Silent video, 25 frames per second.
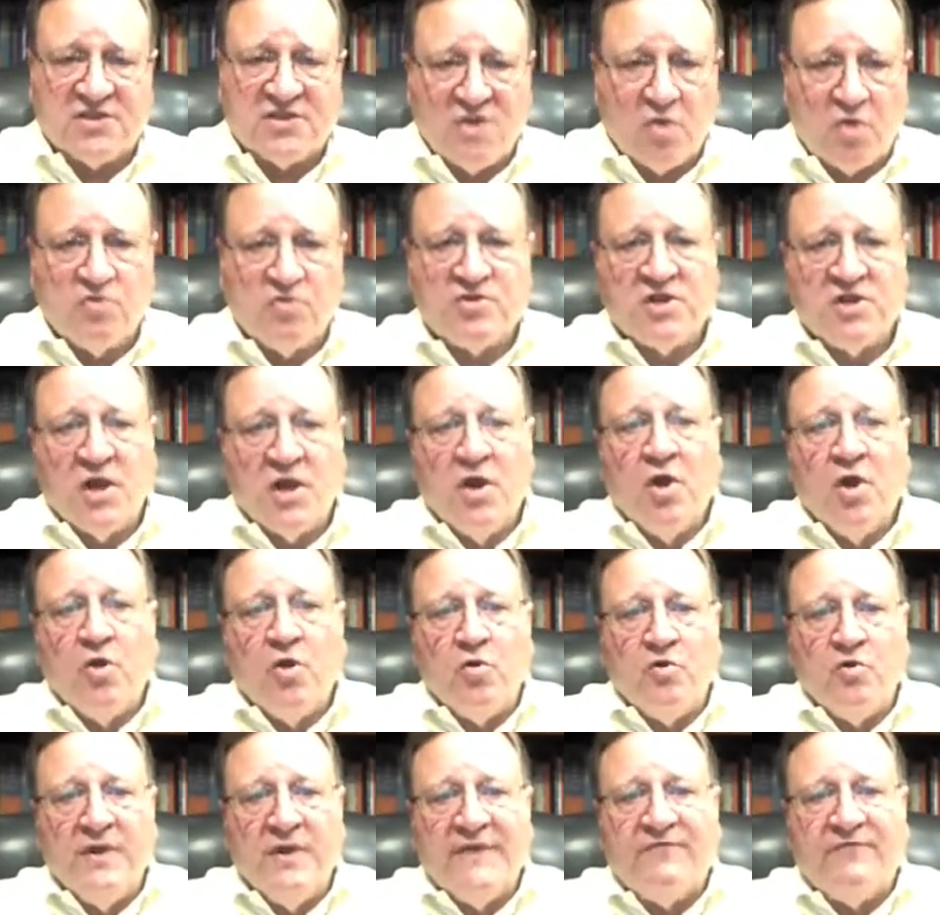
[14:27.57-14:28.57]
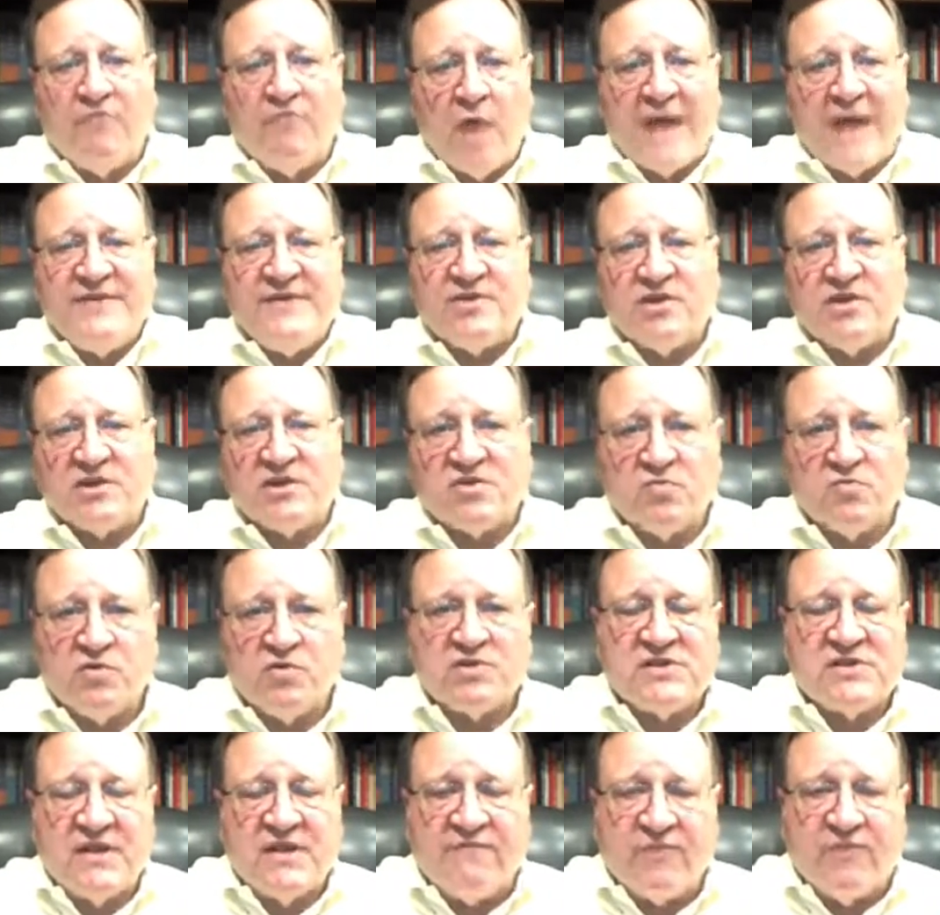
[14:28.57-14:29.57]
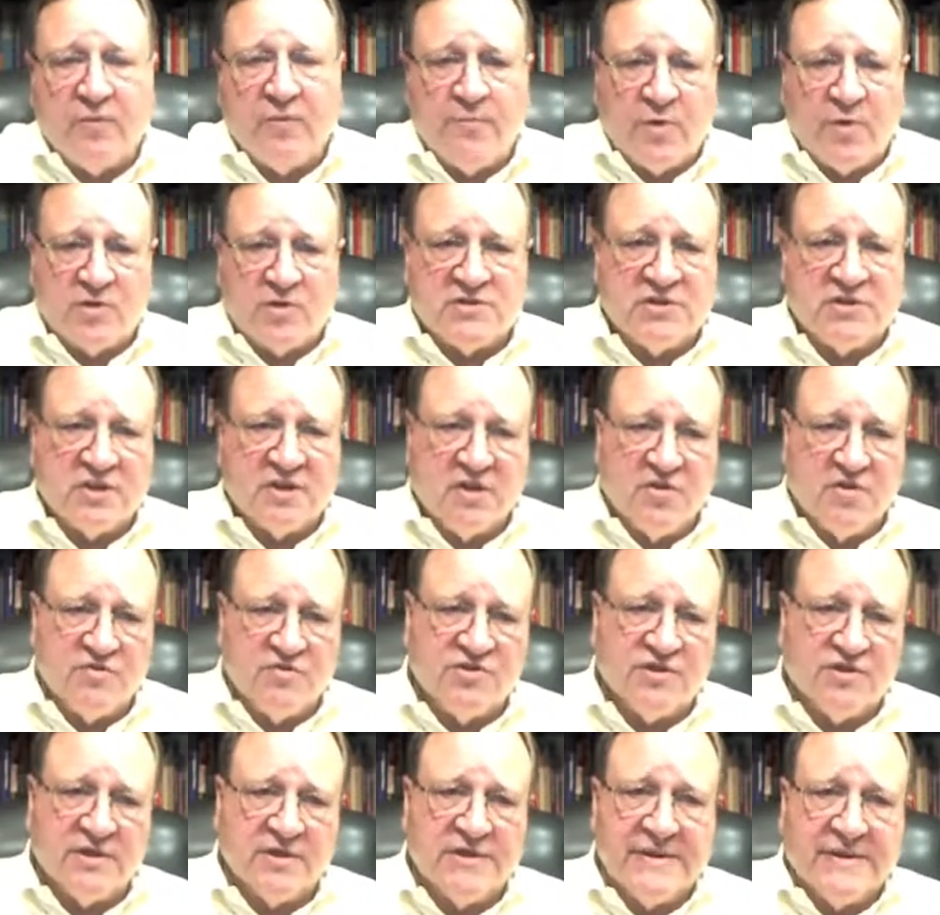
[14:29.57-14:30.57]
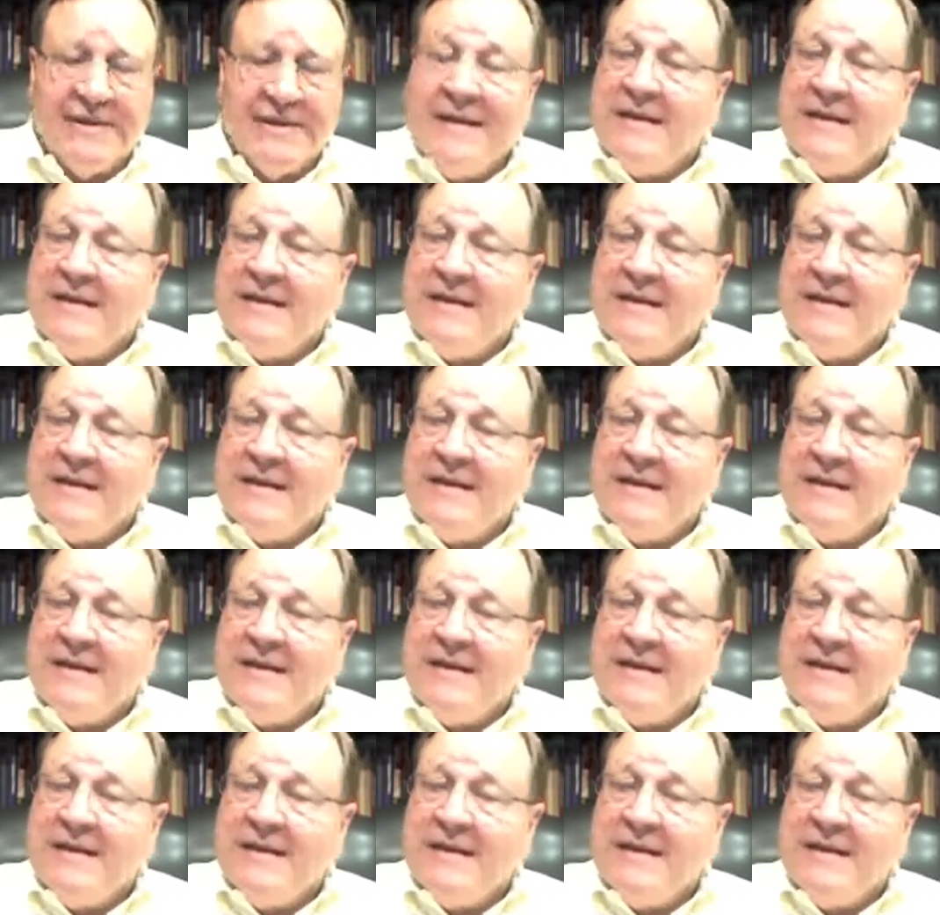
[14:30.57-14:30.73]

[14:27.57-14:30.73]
Those who live righteous will suffer persecution.